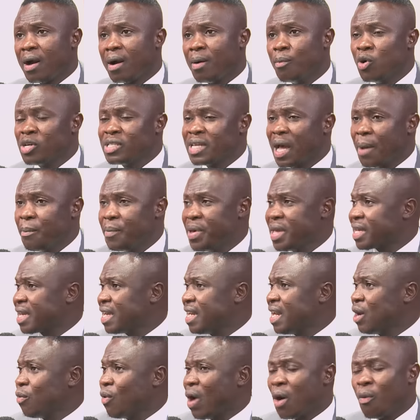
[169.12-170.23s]
Mozambique
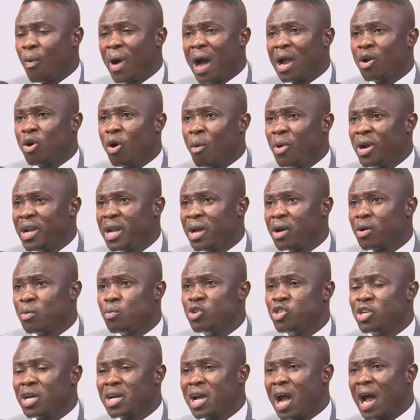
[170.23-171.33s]
ne hwa hwa no mo ne
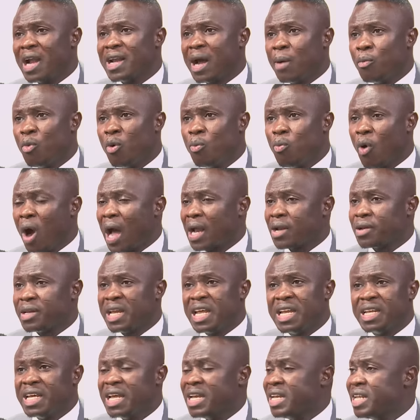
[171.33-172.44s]
Uganda mo bo a
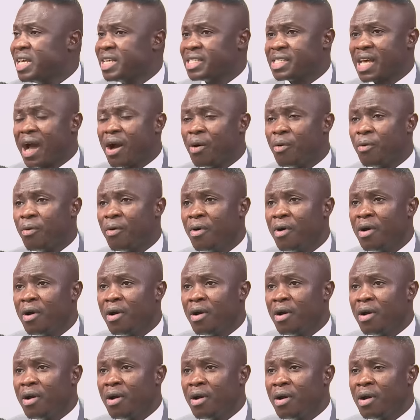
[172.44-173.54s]
den den din sa wo
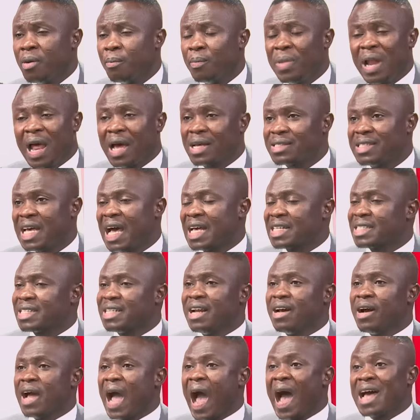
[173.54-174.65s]
Black Stars
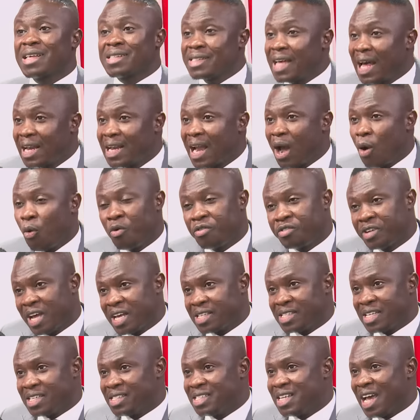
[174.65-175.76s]
na asa na wo hye
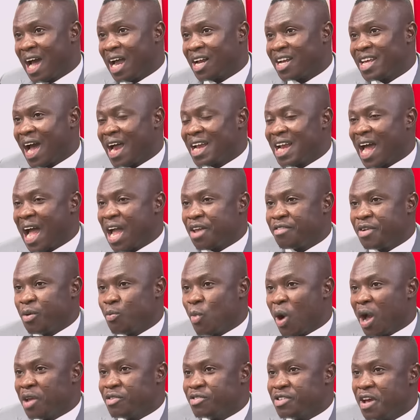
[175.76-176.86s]
se si ya no ya na adwe
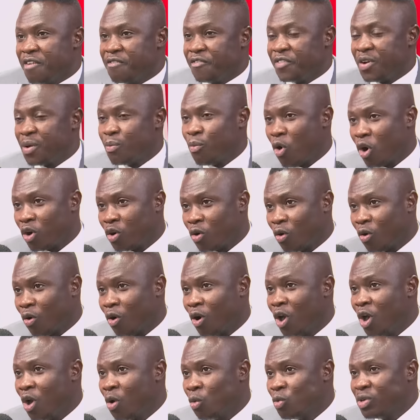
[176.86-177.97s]
mo adwe free ball no ho
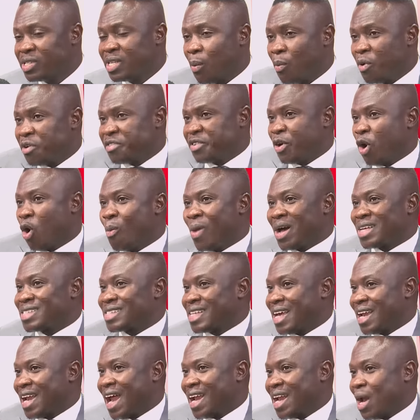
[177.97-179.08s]
mu se mo hye o
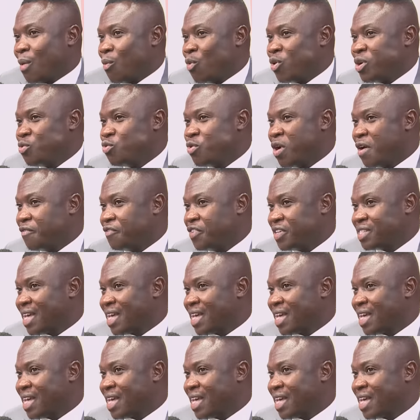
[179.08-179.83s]
masa na na mo duru afi